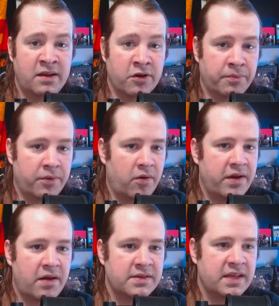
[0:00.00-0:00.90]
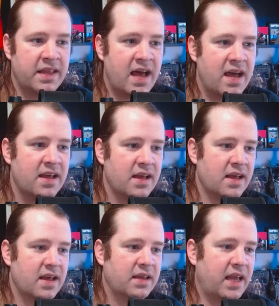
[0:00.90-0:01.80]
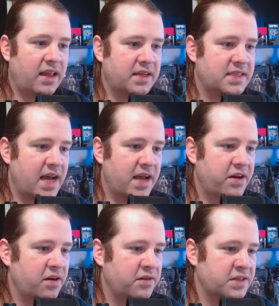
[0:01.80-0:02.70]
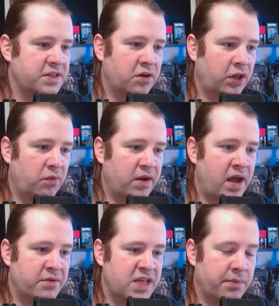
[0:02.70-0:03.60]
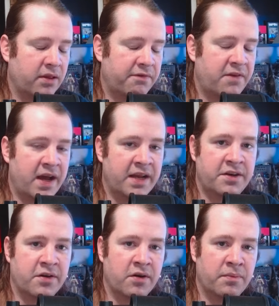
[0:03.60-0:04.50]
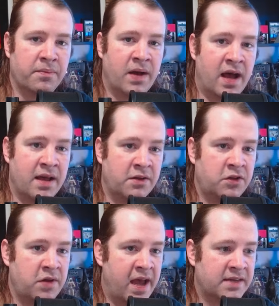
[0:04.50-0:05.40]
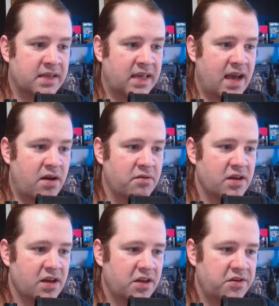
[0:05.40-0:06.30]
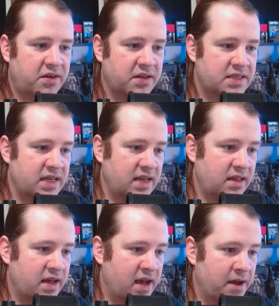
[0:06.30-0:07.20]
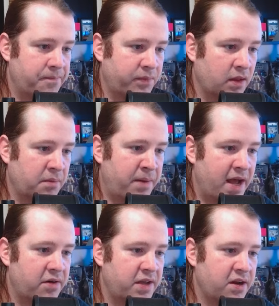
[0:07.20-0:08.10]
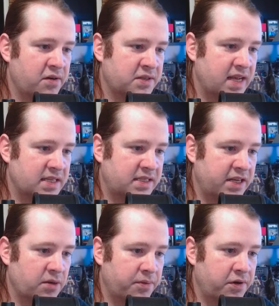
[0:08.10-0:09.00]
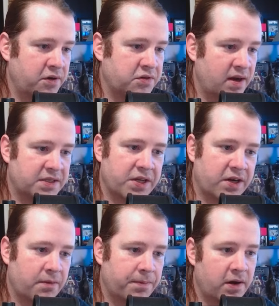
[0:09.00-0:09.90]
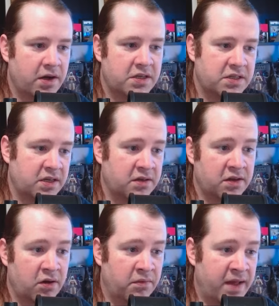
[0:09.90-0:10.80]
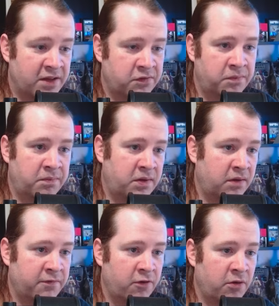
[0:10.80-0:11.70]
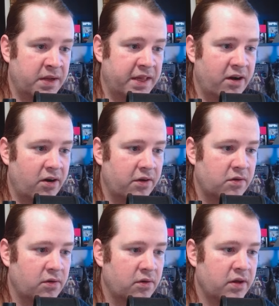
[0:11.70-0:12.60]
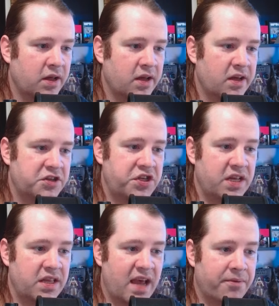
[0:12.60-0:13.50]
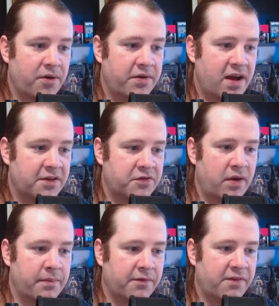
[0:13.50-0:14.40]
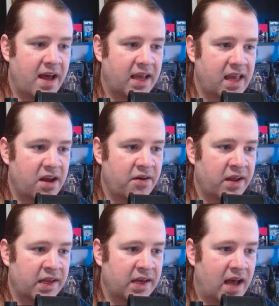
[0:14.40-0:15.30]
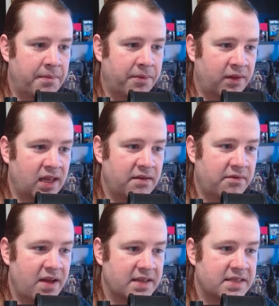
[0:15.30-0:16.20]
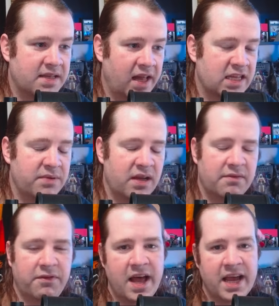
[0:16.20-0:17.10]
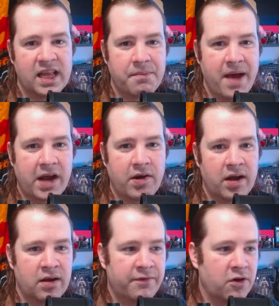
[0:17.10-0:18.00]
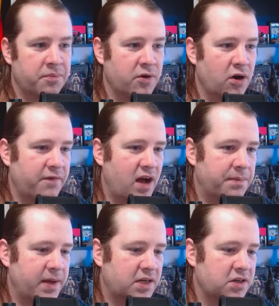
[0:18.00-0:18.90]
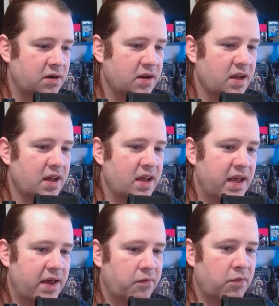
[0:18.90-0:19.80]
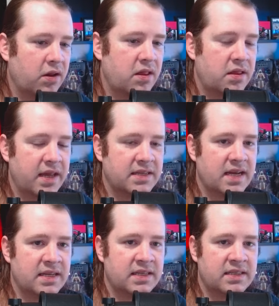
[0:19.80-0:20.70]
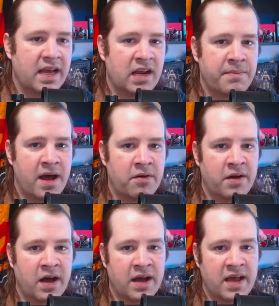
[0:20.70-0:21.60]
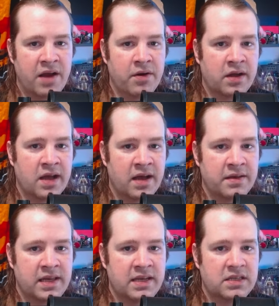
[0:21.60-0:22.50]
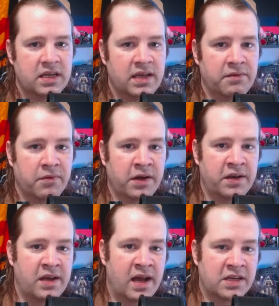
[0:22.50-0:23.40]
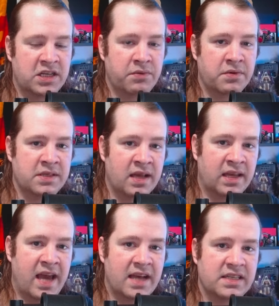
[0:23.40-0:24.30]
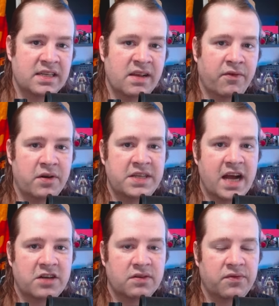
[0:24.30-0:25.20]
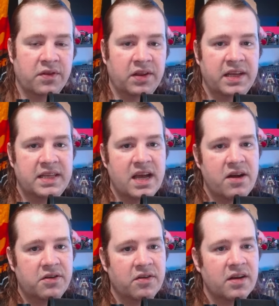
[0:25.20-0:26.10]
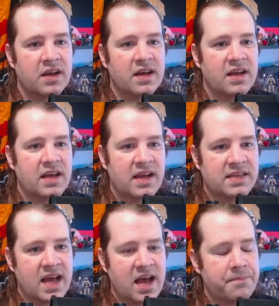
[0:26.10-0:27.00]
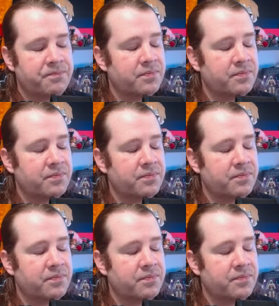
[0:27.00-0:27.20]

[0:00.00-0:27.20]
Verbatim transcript: their pronouns in that. Kelly Snyder here, this is the only one I was able to find her uh, X account. You can see the bio here says senior producer at Sucker Punch. So that's confirmed in the article. She, they pronouns, rainbow flag here. And I believe that's the lesbian flag in the background of her profile picture. And one of the things I said about uh, Erika Ishii when uh, she was the cast as the voice actress for the lead character is that